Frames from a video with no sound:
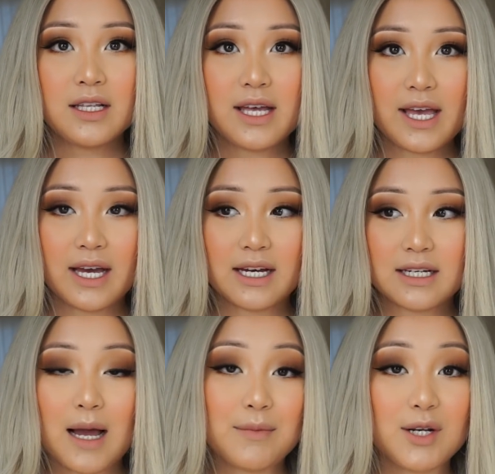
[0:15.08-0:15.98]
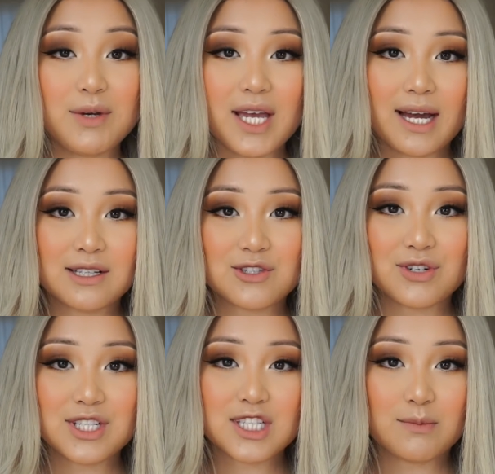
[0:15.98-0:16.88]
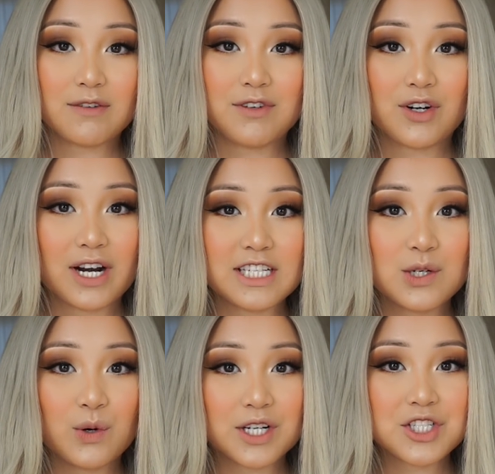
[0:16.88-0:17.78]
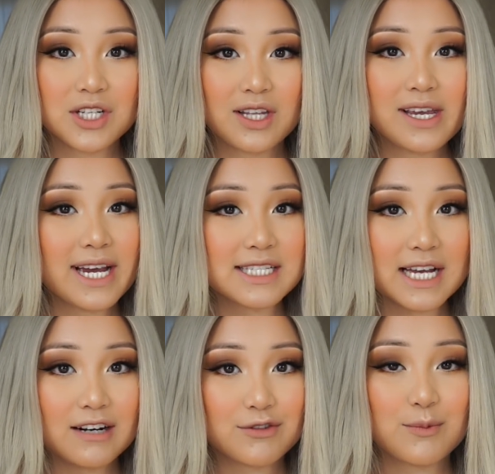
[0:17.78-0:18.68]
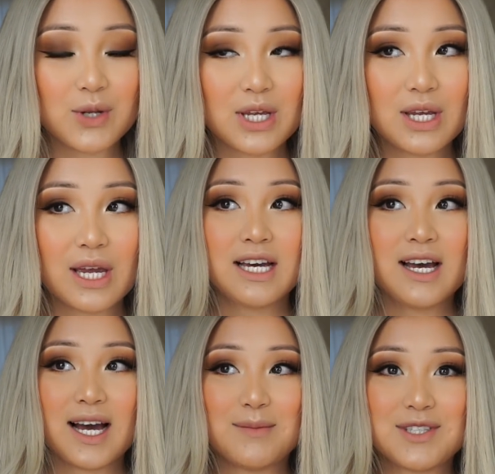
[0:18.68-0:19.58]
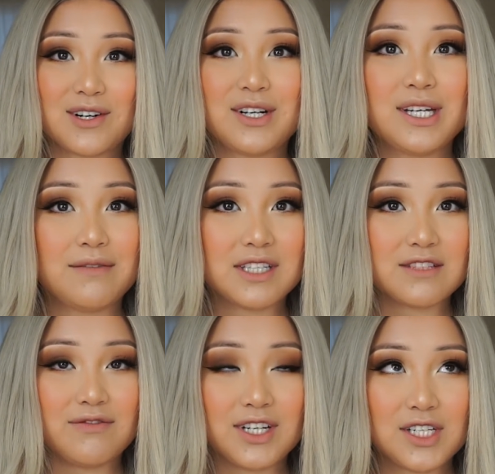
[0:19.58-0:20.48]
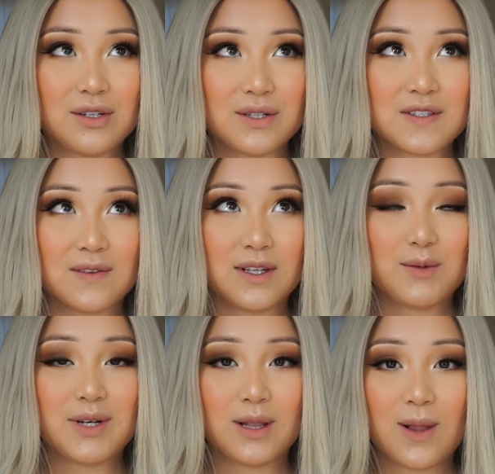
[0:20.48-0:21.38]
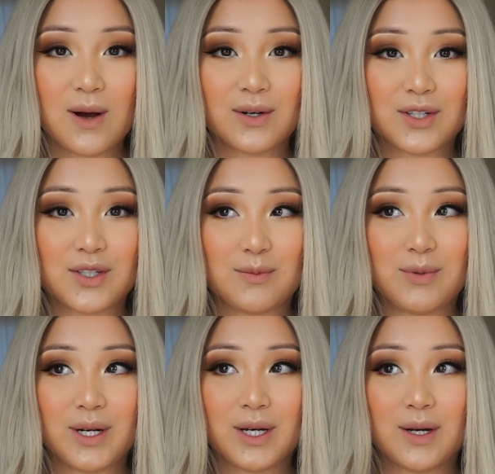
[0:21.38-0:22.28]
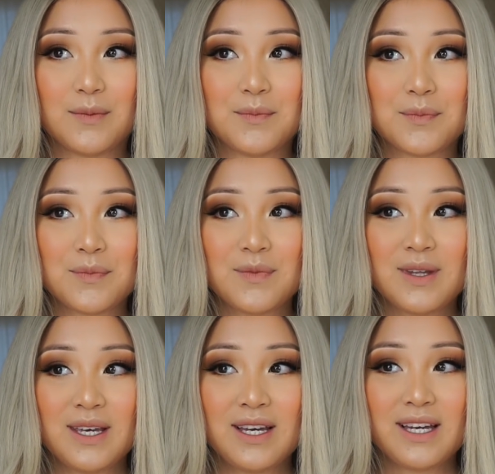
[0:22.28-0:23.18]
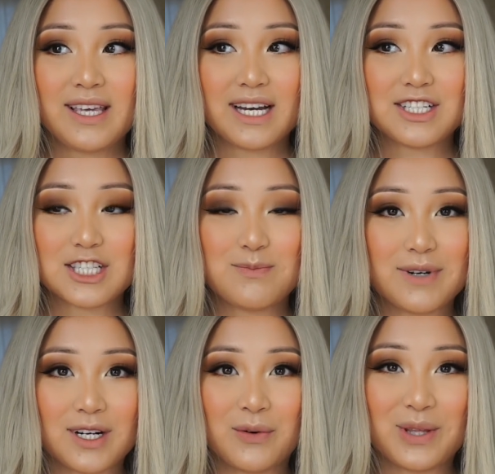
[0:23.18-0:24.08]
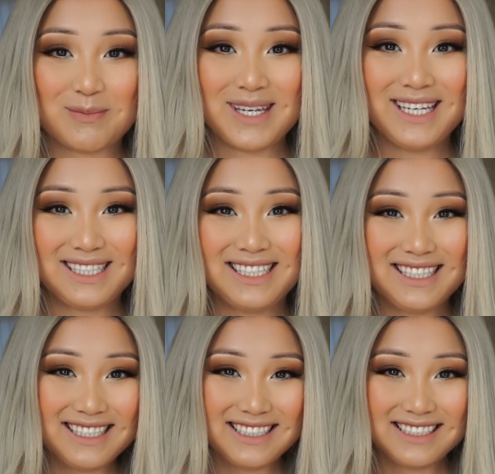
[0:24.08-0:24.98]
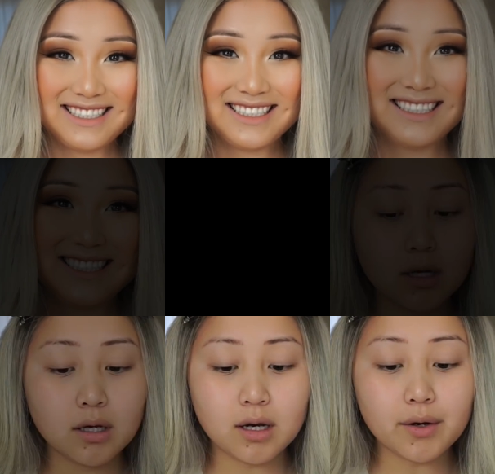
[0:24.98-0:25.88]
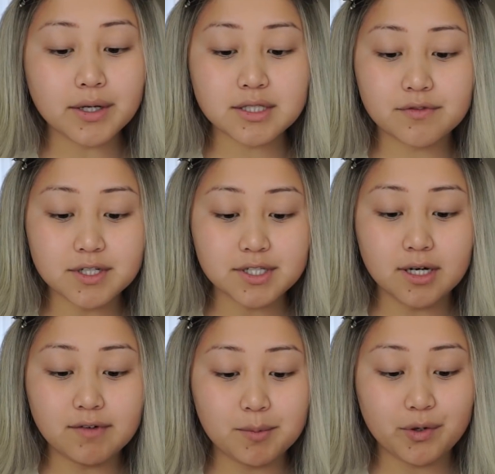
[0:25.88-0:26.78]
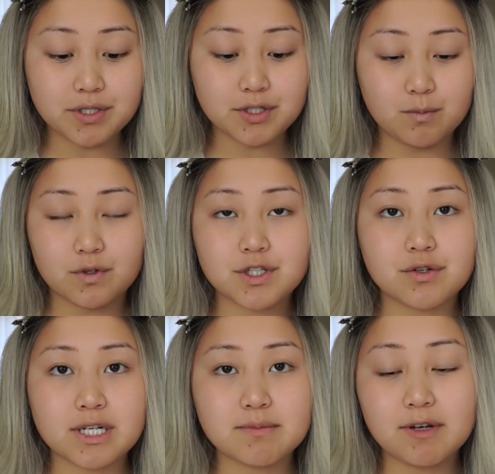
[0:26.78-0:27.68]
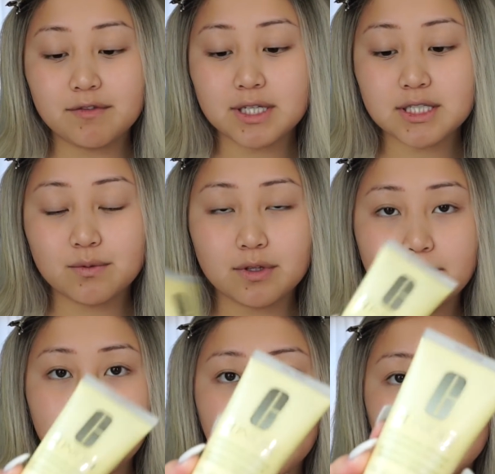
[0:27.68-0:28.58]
And I'm going to be answering some of your guys' questions that you guys have for me. I'm sorry if this video is a little bit longer, but yeah, just bear with me. Okay, so first off, I'm going to moisturize my face with my